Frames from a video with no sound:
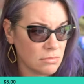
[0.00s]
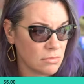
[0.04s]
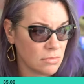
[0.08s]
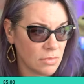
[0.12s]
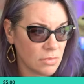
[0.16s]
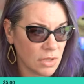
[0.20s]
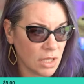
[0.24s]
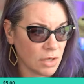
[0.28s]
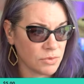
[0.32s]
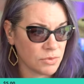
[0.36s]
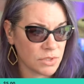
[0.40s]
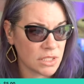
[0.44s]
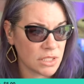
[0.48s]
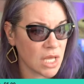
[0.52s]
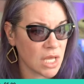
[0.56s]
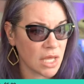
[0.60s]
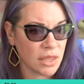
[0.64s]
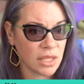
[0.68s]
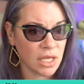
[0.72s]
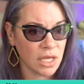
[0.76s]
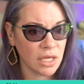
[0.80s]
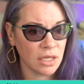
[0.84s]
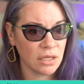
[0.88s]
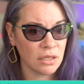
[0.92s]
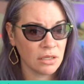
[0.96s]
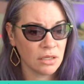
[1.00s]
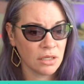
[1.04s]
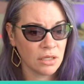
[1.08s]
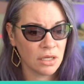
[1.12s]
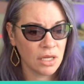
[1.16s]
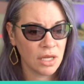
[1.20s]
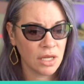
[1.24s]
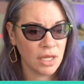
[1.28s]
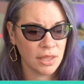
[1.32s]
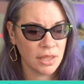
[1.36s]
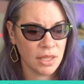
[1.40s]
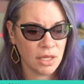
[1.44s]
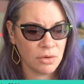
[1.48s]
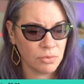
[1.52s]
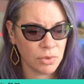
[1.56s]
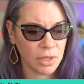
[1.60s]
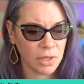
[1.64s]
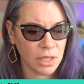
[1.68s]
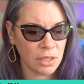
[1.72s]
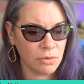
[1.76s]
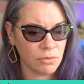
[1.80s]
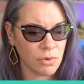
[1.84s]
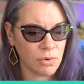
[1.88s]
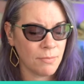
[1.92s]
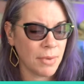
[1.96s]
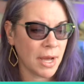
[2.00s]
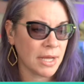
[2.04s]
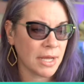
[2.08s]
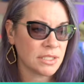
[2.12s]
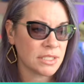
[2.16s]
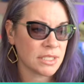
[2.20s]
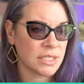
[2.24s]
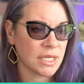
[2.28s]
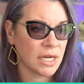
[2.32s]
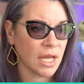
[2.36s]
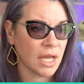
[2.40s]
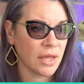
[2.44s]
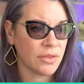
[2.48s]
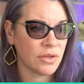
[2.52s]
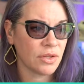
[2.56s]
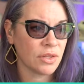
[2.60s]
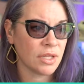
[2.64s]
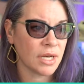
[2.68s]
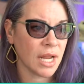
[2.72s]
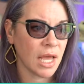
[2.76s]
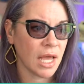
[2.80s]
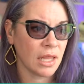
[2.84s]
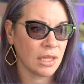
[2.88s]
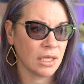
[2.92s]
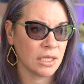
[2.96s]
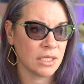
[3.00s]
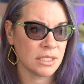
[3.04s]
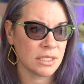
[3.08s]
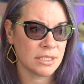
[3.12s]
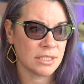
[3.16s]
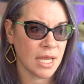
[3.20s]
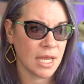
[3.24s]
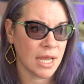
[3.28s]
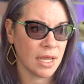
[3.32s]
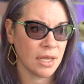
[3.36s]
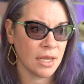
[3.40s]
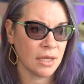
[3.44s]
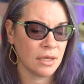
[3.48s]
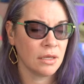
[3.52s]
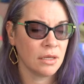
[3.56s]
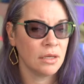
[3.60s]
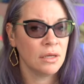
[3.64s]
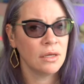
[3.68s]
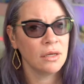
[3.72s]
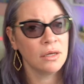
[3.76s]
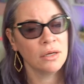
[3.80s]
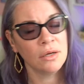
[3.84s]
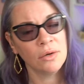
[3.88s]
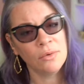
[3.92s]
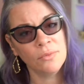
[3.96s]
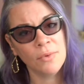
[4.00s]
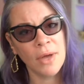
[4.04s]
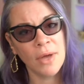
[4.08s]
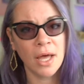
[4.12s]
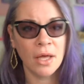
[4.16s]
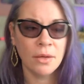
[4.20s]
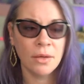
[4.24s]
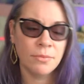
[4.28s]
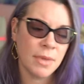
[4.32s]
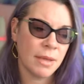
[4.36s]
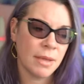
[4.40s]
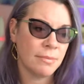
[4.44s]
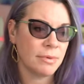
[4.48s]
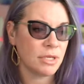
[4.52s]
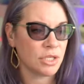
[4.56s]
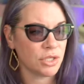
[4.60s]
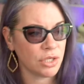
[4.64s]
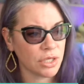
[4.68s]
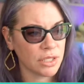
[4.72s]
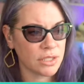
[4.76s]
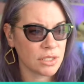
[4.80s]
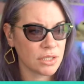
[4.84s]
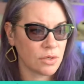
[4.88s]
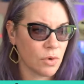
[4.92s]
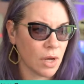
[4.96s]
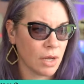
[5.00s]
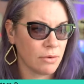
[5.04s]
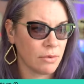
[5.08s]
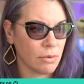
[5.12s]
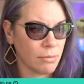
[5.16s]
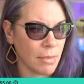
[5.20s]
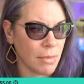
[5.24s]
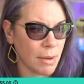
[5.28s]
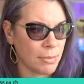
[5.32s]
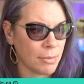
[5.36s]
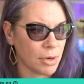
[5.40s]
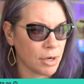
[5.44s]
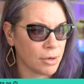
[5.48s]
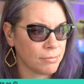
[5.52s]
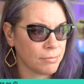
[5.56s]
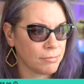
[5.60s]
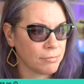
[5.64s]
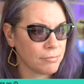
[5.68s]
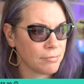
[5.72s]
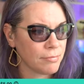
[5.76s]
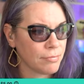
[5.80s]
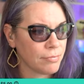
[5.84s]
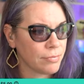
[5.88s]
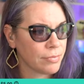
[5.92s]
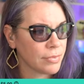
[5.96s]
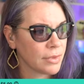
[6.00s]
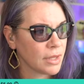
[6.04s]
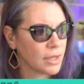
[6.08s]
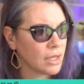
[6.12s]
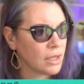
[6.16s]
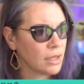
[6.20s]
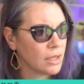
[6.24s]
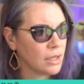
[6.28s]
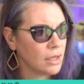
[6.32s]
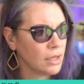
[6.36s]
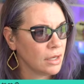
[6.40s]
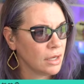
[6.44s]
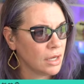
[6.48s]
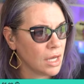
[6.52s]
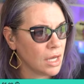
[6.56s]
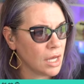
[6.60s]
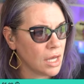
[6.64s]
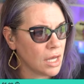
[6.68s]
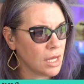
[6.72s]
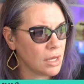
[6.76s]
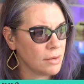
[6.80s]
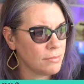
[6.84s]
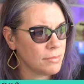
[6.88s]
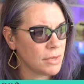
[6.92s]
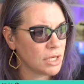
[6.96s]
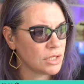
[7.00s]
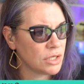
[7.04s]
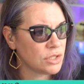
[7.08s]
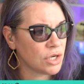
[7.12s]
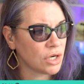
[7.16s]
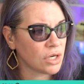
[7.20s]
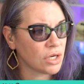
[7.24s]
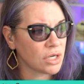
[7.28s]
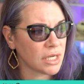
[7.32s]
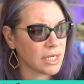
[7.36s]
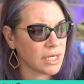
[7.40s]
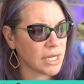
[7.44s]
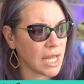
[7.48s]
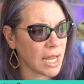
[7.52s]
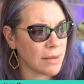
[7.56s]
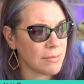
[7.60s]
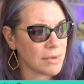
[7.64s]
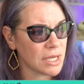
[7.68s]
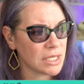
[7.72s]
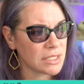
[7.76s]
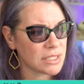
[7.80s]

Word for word: There was nothing that really rebuts it, other than Alex saying, "Well, maybe she doesn't quite remember." Um, Dark Gaming